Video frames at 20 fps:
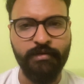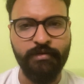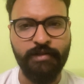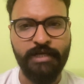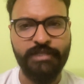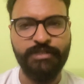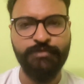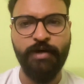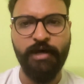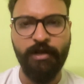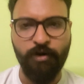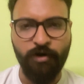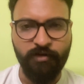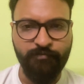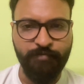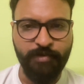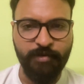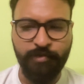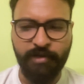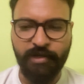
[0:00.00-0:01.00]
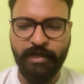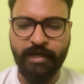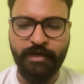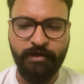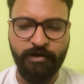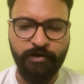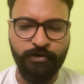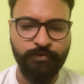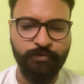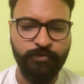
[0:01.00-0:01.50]
That's why a lot of people get
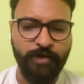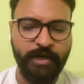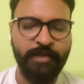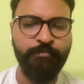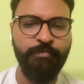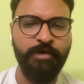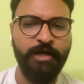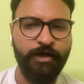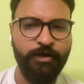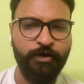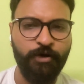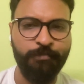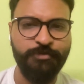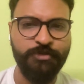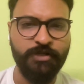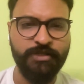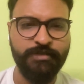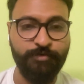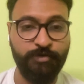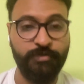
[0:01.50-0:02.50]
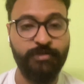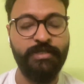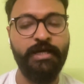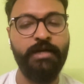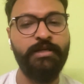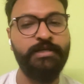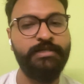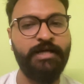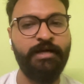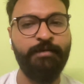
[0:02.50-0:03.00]
into NBA top shots because they
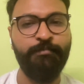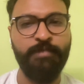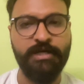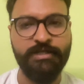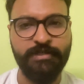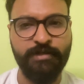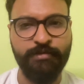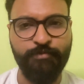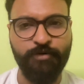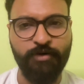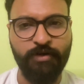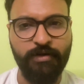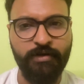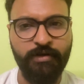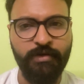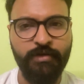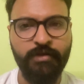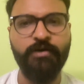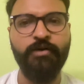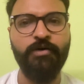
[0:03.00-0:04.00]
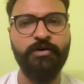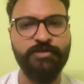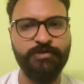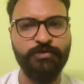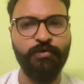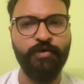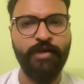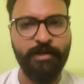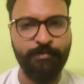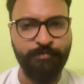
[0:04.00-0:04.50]
understand basketball or
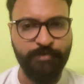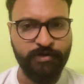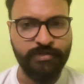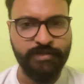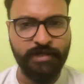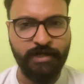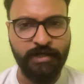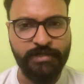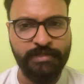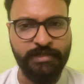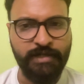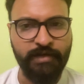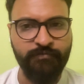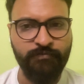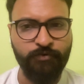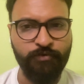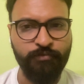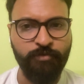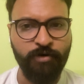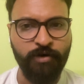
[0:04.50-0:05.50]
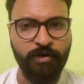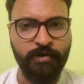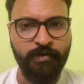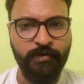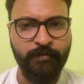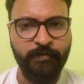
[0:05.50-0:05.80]
Sorare because they understand football.